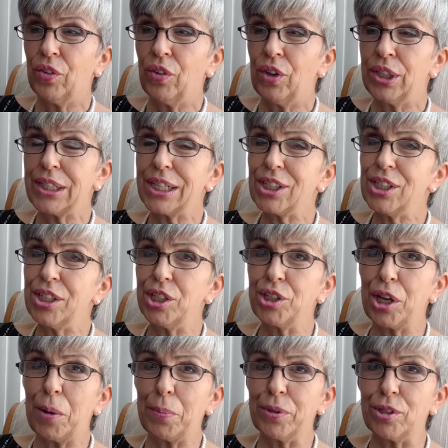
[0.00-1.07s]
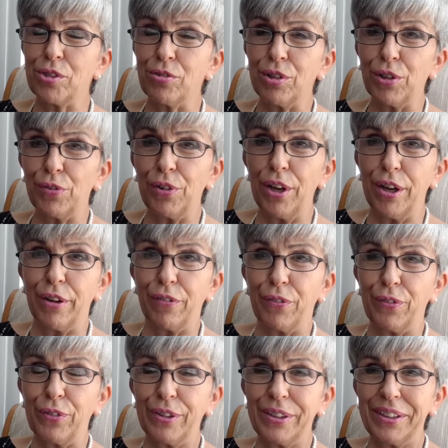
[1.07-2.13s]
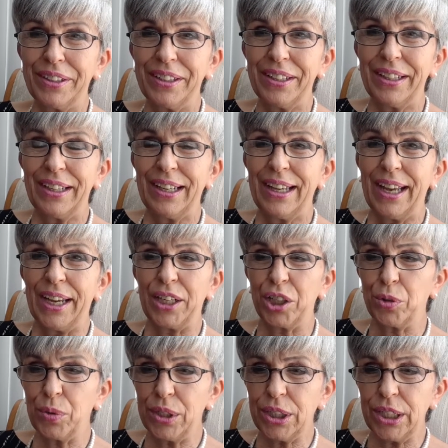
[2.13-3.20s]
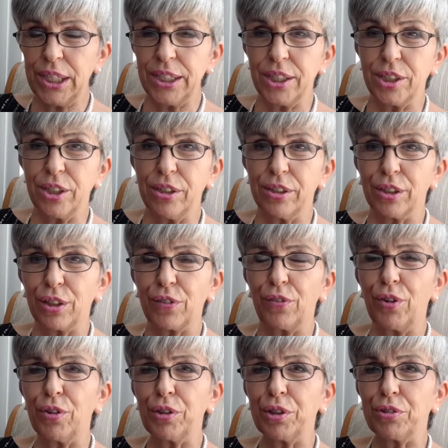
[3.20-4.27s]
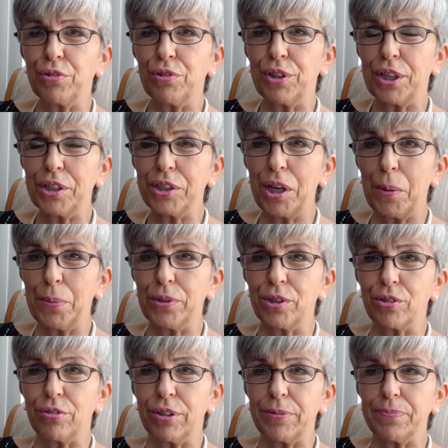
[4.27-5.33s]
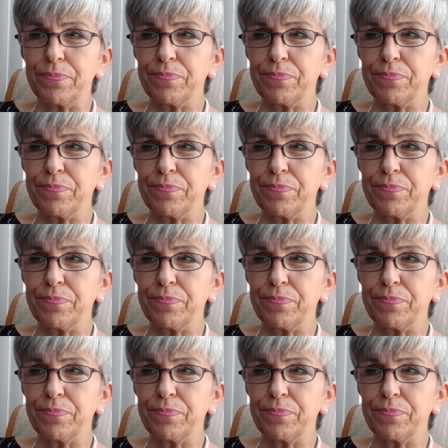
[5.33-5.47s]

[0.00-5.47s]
It's actually the tapestry of life. And as we see the dance flowing through that tapestry,